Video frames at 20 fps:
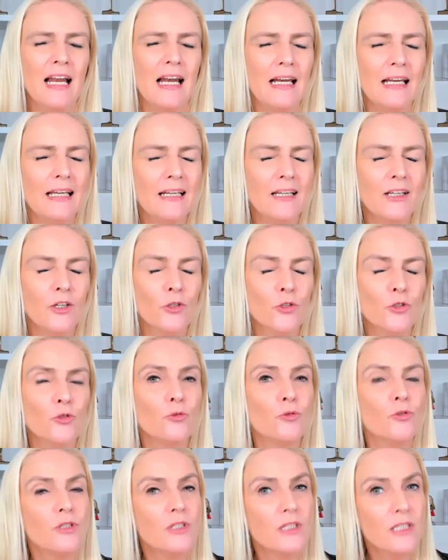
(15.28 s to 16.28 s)
leading
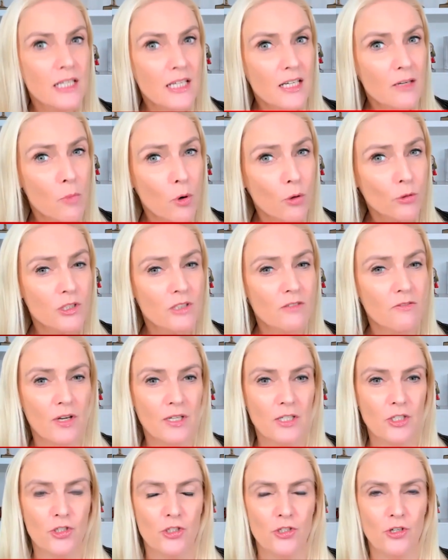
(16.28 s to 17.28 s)
to
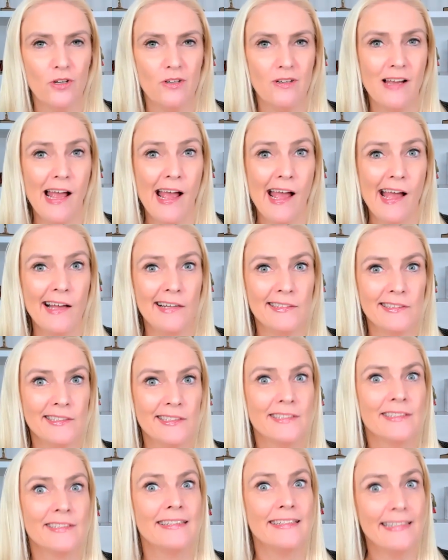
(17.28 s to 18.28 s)
demotivation
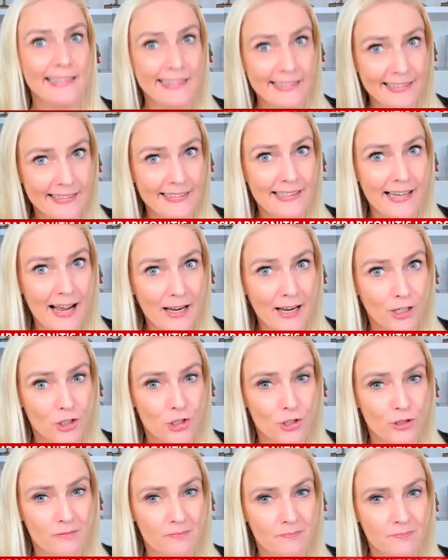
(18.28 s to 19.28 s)
and
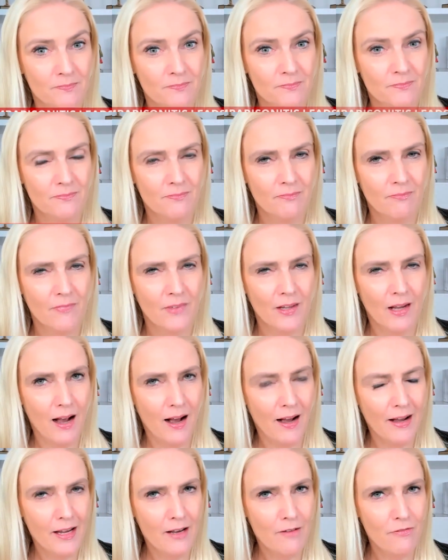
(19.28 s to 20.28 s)
inaction.
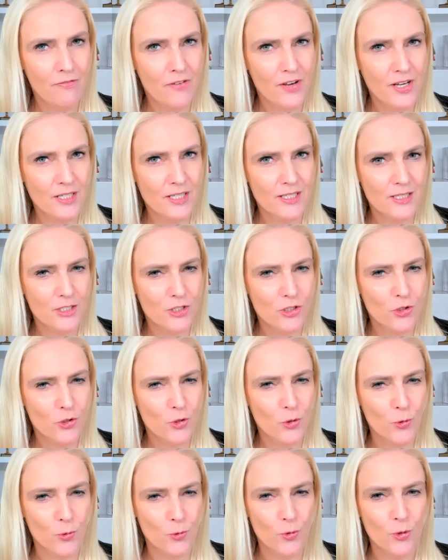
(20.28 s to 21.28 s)
I have faced this
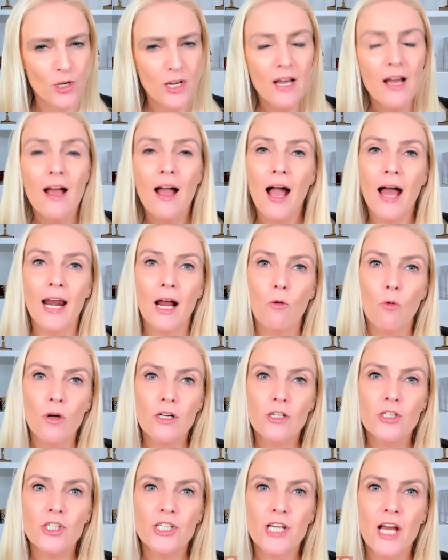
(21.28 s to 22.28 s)
too, and I
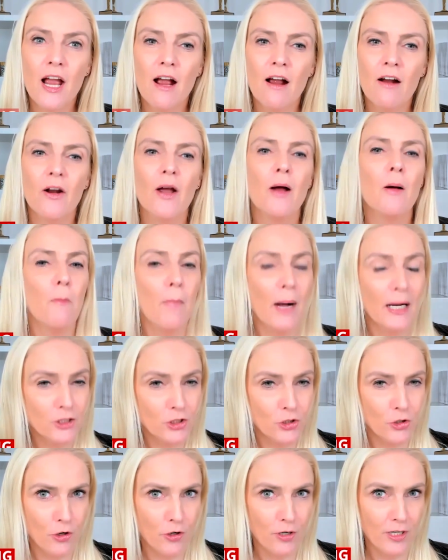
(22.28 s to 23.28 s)
want to share
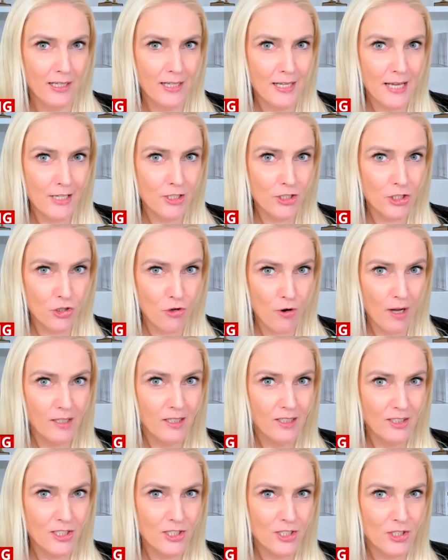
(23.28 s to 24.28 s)
my journey and
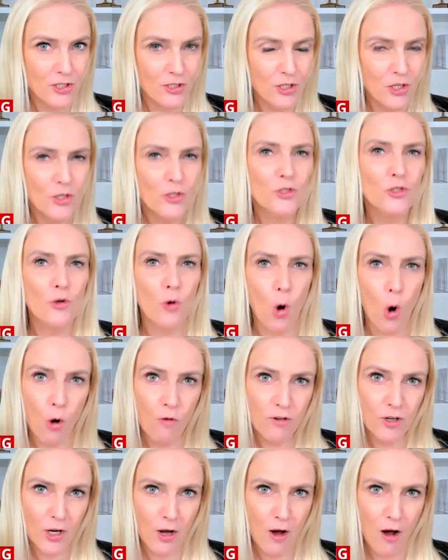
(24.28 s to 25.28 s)
strategies to
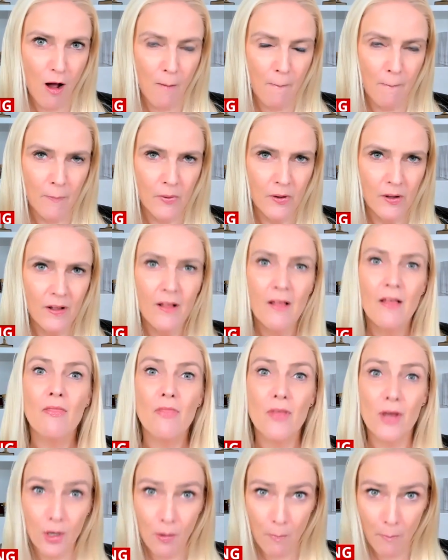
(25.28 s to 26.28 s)
overcome
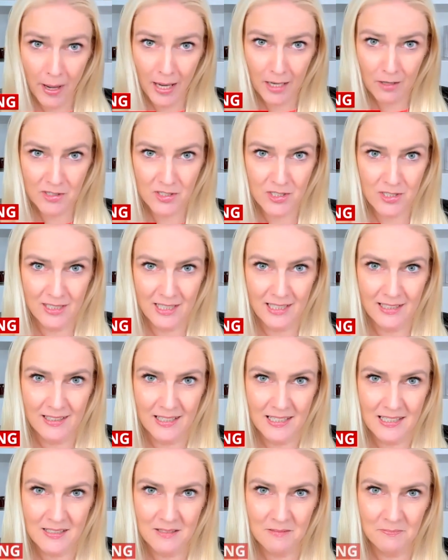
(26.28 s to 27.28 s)
the
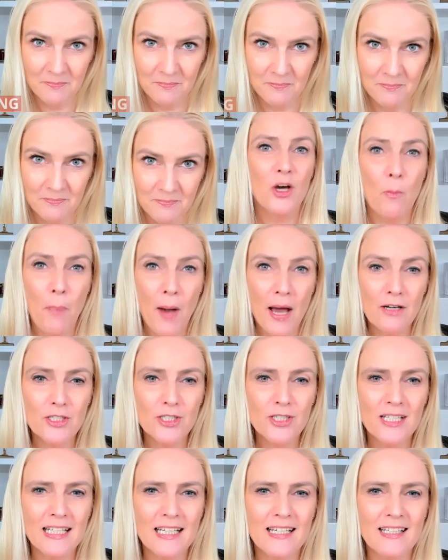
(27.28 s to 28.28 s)
comparisonitis.
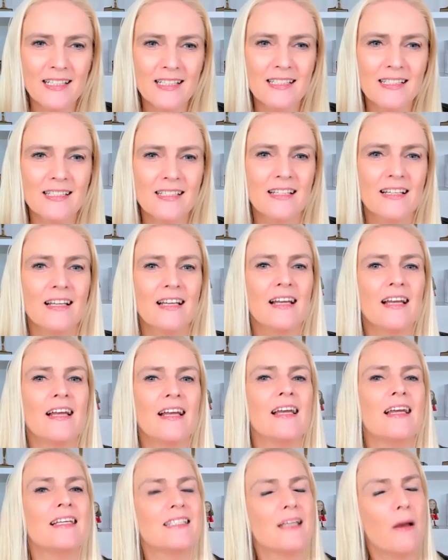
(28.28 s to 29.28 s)
Comparisonitis
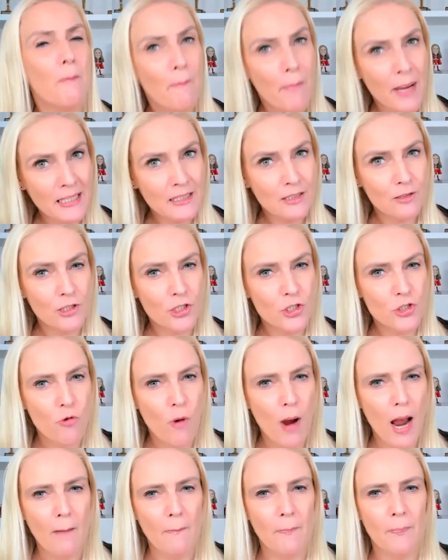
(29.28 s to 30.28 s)
is a mental
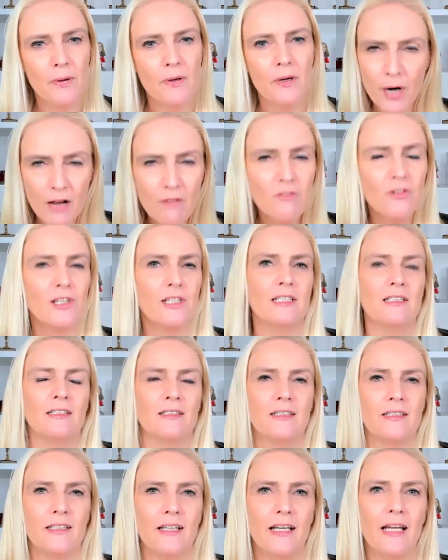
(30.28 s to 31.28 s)
trait
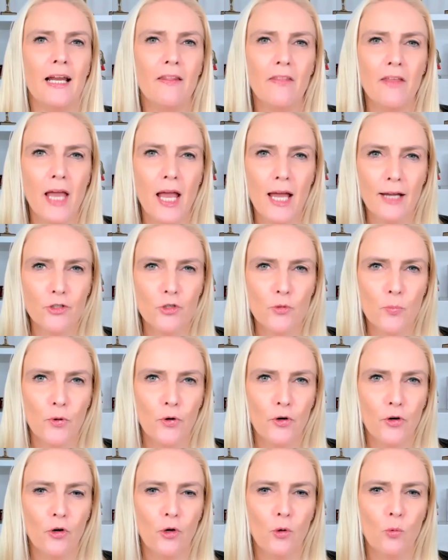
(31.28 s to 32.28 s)
prevalent in the
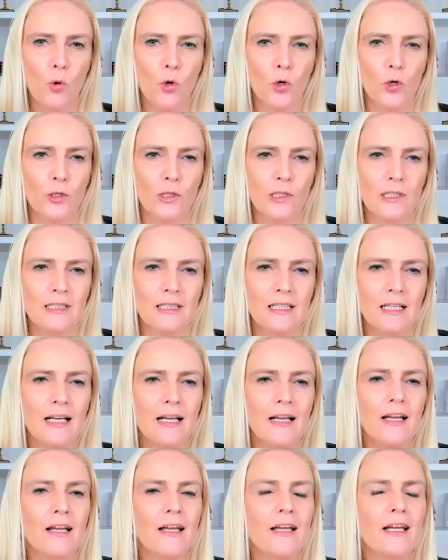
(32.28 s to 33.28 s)
entrepreneurial world.
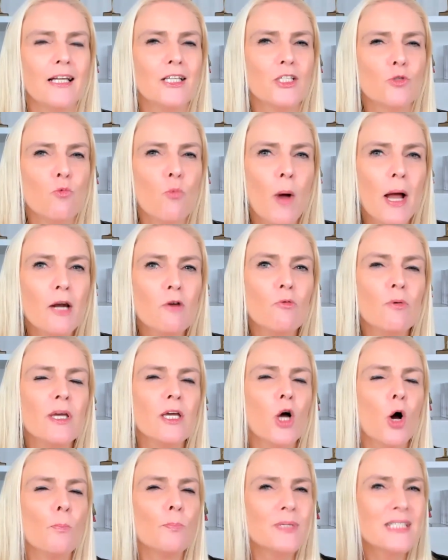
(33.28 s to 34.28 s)
It's when
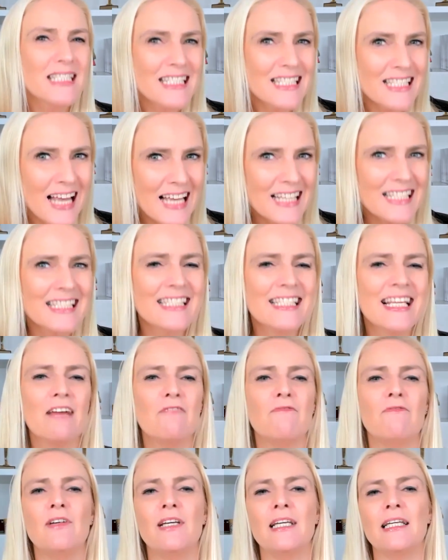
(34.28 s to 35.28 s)
we
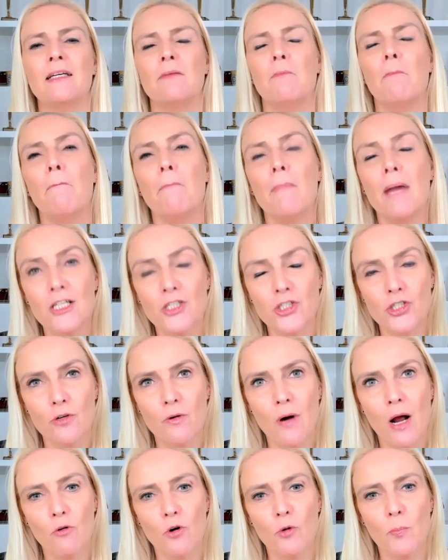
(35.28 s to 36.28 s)
obsessively
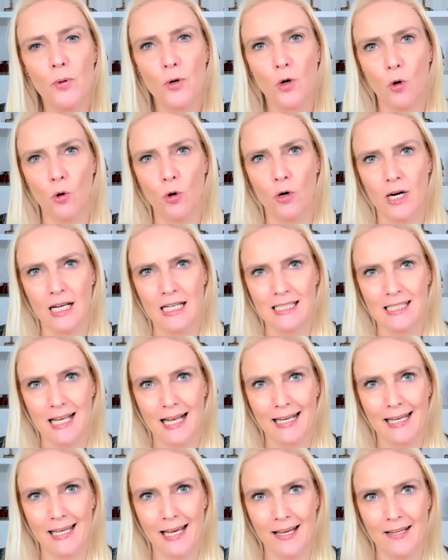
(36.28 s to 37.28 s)
measure our progress
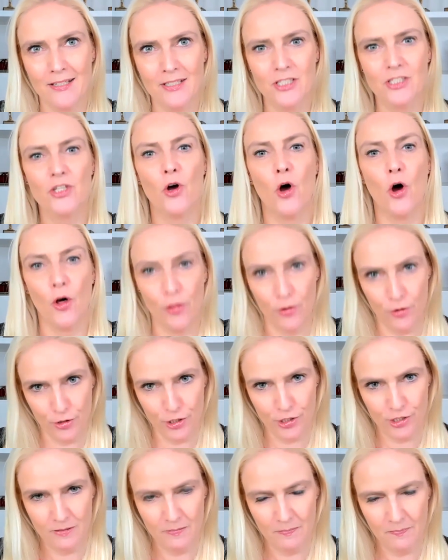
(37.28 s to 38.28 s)
against
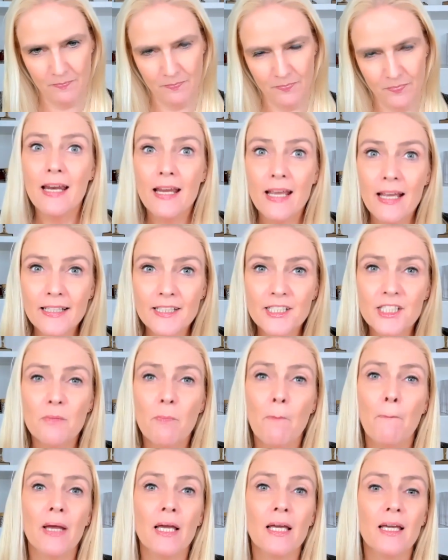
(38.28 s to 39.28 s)
others. It
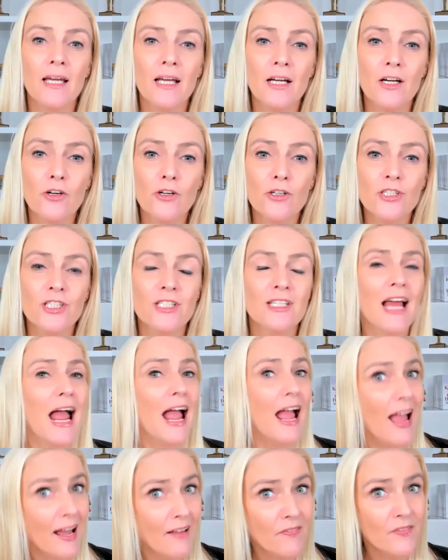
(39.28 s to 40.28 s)
hits beginners
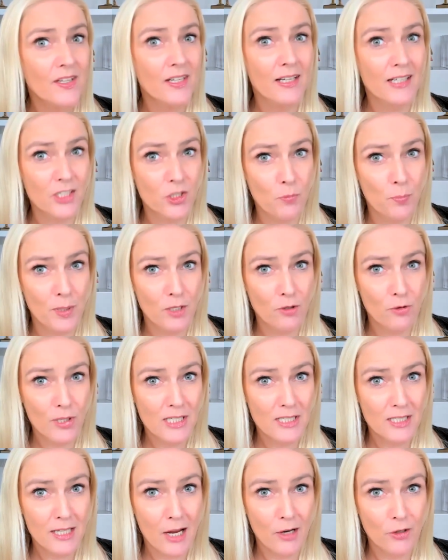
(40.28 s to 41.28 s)
and
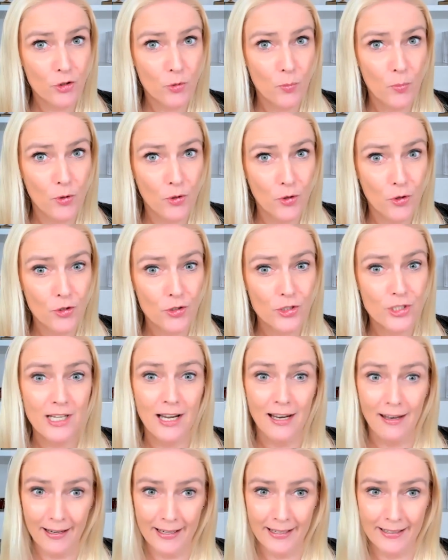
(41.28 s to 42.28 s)
experienced entrepreneurs
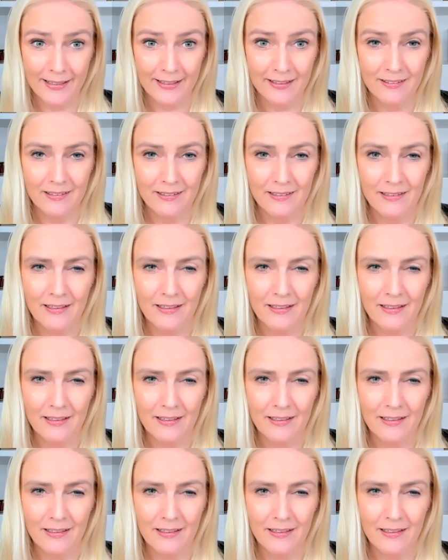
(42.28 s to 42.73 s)
alike.